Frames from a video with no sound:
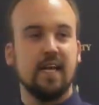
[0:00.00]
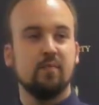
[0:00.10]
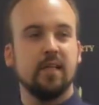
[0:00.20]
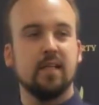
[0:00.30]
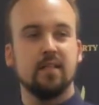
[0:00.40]
How
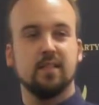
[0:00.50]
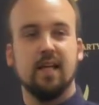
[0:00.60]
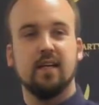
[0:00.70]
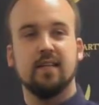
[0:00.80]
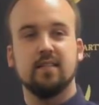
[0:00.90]
many other
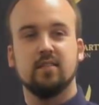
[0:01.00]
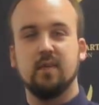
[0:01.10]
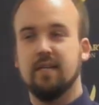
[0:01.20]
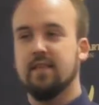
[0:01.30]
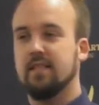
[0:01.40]
candidates do
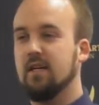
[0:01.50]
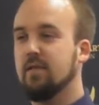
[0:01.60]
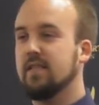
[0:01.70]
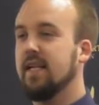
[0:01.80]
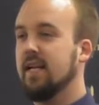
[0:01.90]
we have out there? I
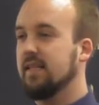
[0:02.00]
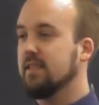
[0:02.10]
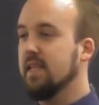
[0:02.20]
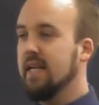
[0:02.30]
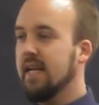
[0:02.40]
want to see
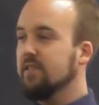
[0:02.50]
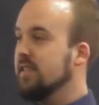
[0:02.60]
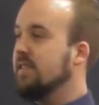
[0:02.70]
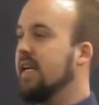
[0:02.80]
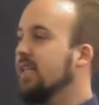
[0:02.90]
hands. Actually,
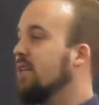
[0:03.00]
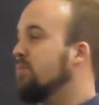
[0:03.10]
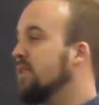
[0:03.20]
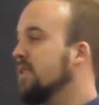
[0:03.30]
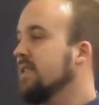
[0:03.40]
stand up.